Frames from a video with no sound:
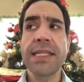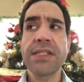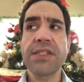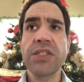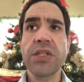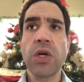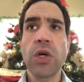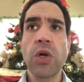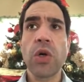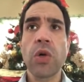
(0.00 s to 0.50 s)

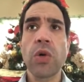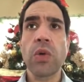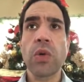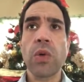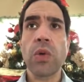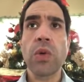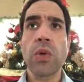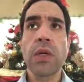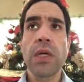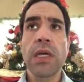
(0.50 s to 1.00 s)

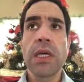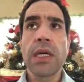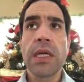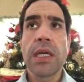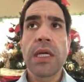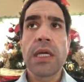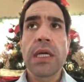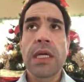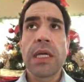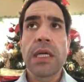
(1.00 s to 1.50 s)
so,
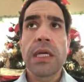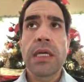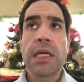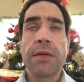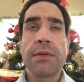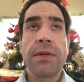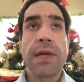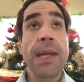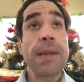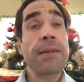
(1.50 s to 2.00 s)

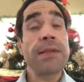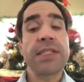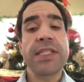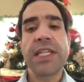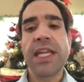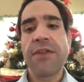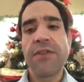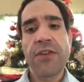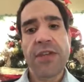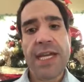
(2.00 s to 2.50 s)
and
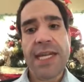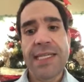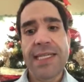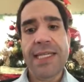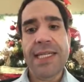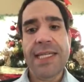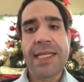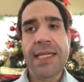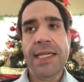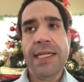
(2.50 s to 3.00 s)
to give you an
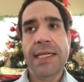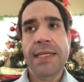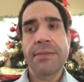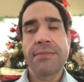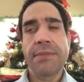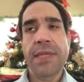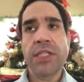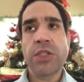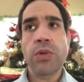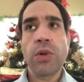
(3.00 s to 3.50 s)

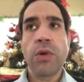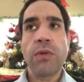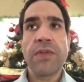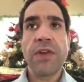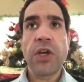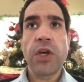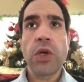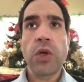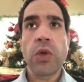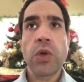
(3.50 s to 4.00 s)
idea, my
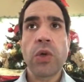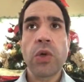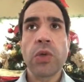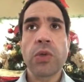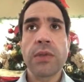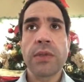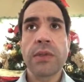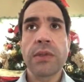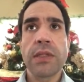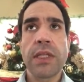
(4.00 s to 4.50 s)

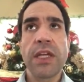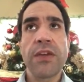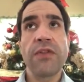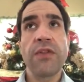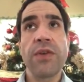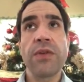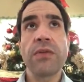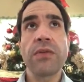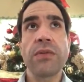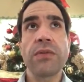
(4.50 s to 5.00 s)
12-year-old,
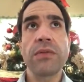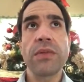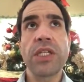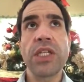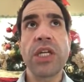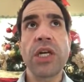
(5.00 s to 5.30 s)
if we,